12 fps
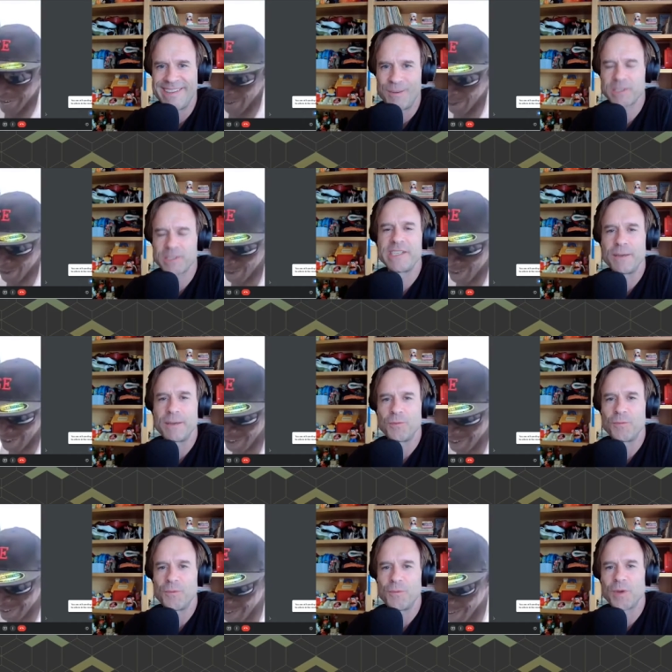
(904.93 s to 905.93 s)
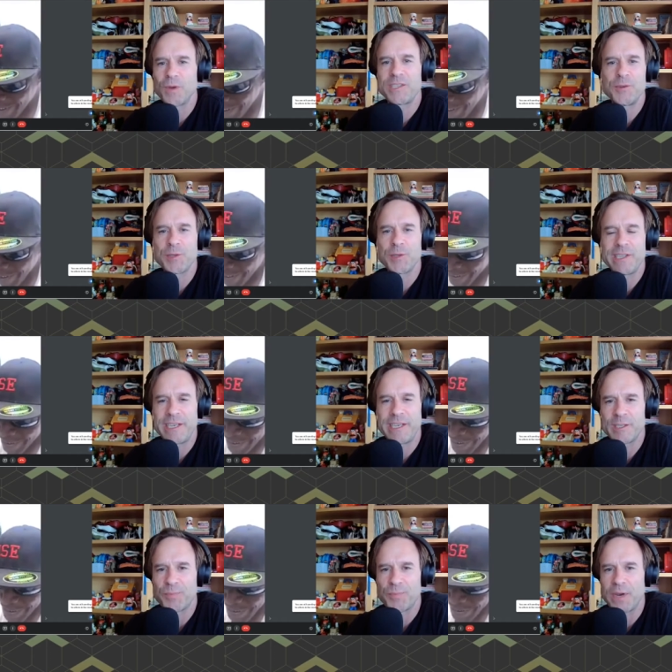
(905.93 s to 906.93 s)
What's the what's usually the
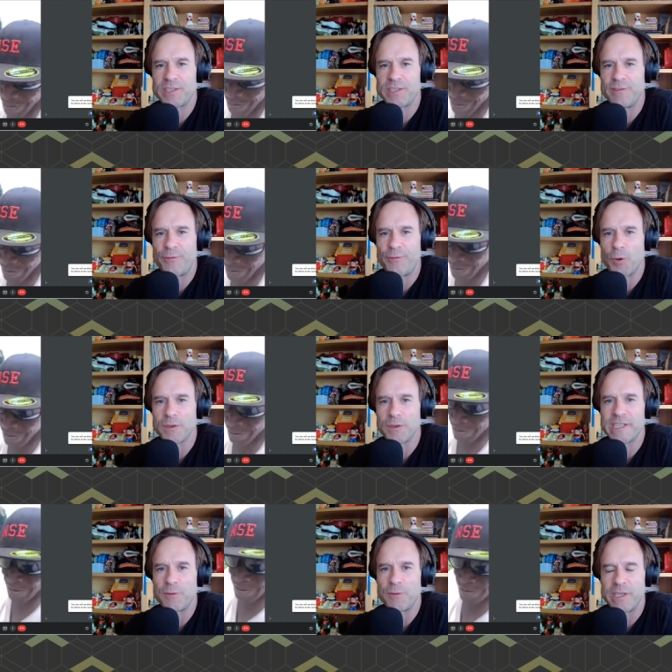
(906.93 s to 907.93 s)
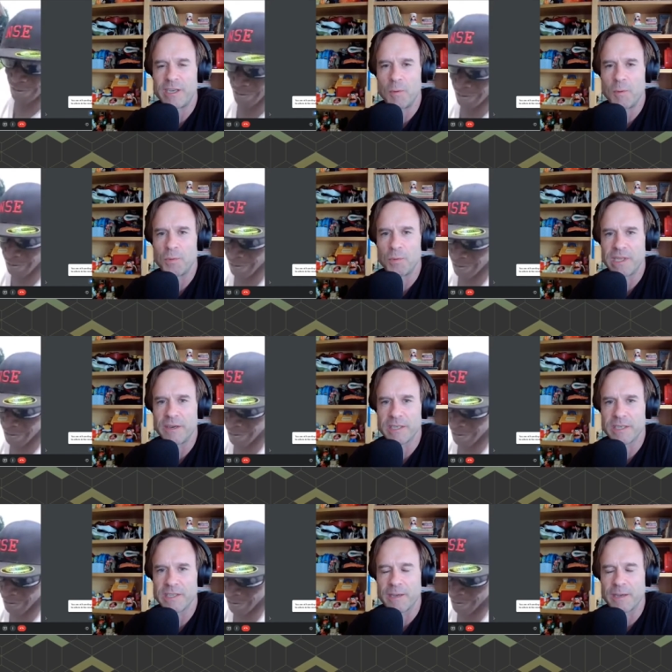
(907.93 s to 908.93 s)
inspiration for say when you come up with
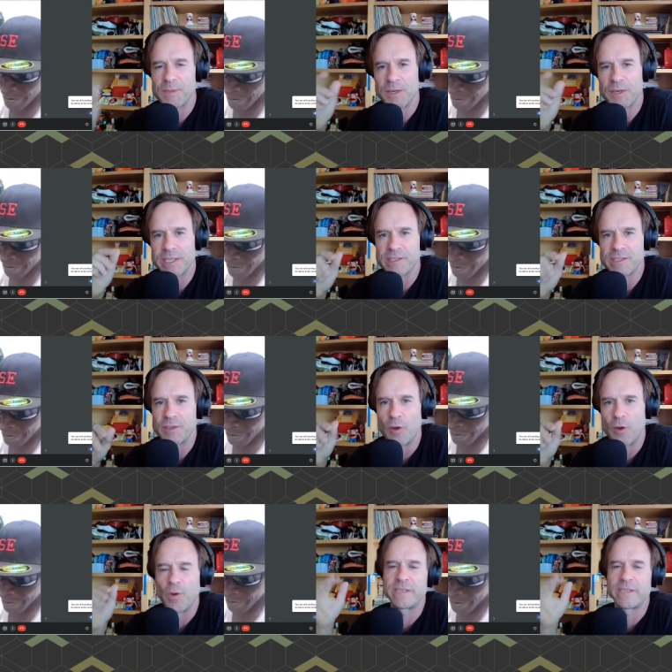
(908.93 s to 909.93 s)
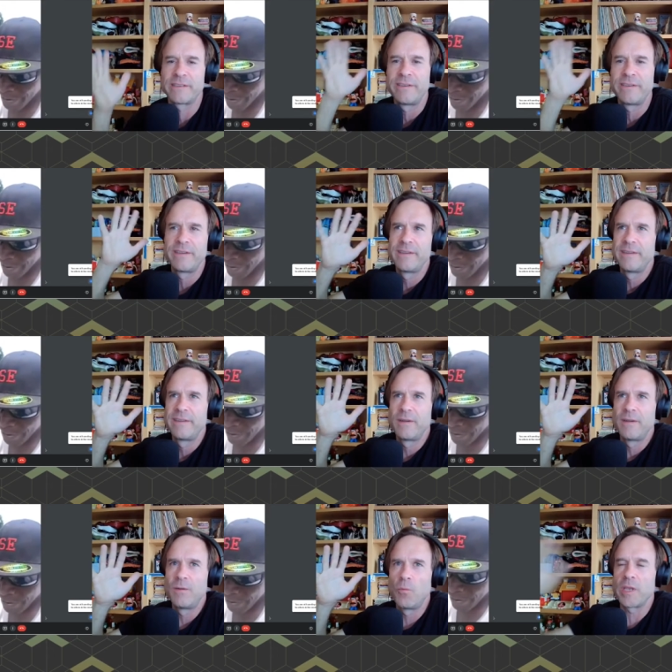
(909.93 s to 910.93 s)
lyrics? Like I'm curious to know what
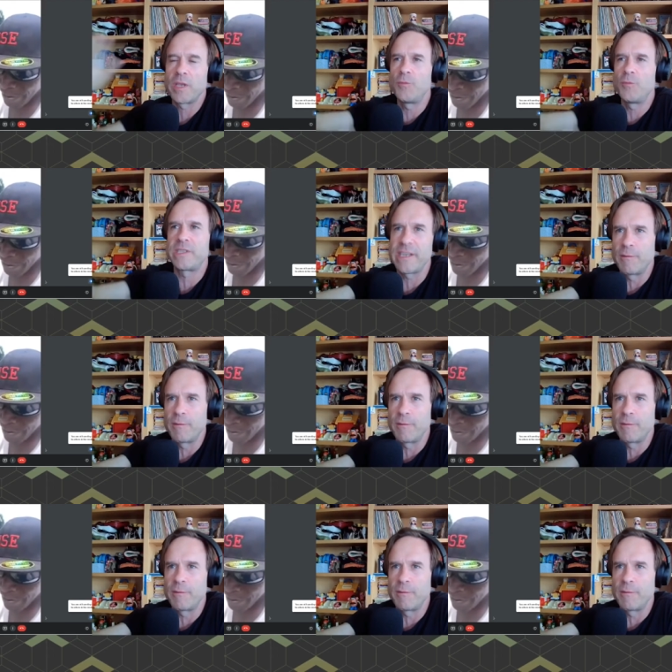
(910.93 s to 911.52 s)
what you would say the